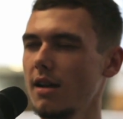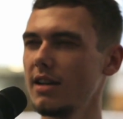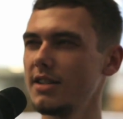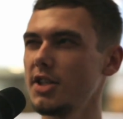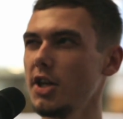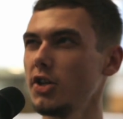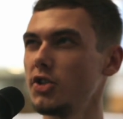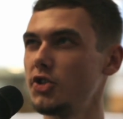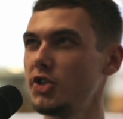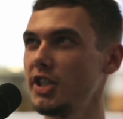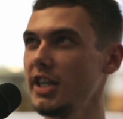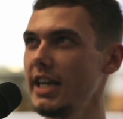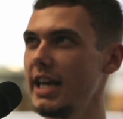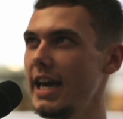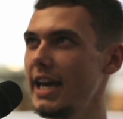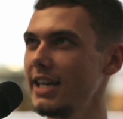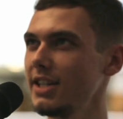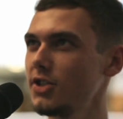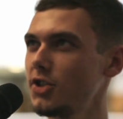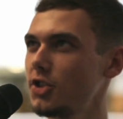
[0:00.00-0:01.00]
Is there a G
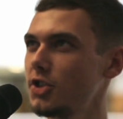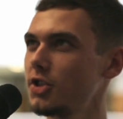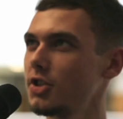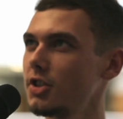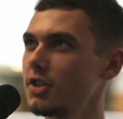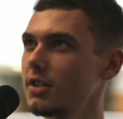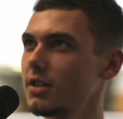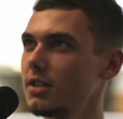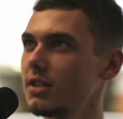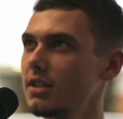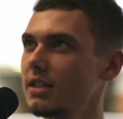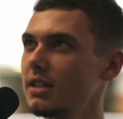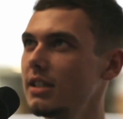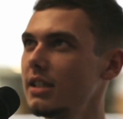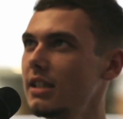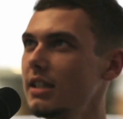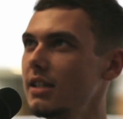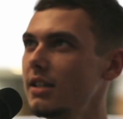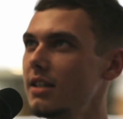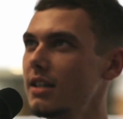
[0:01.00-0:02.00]
H?
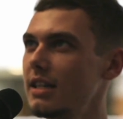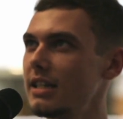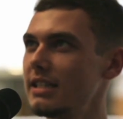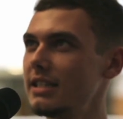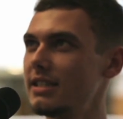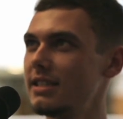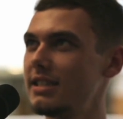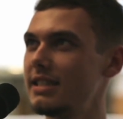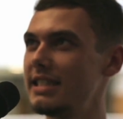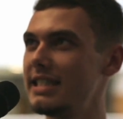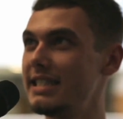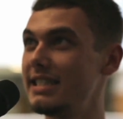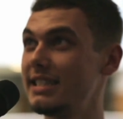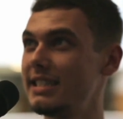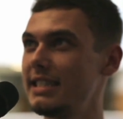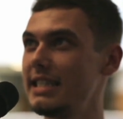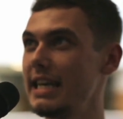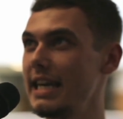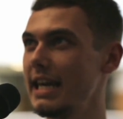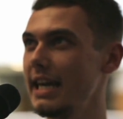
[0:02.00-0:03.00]

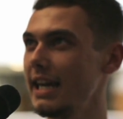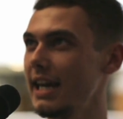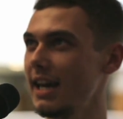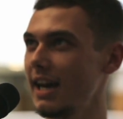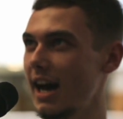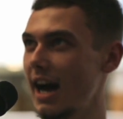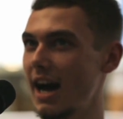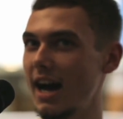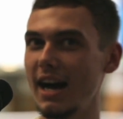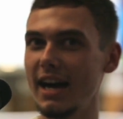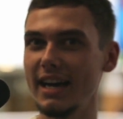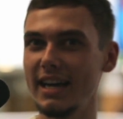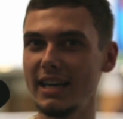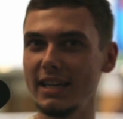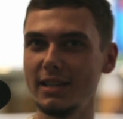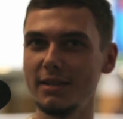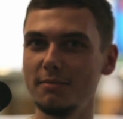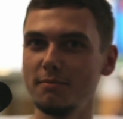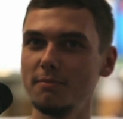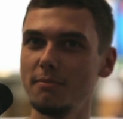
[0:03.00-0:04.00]
T I
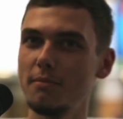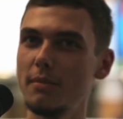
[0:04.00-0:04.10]
N.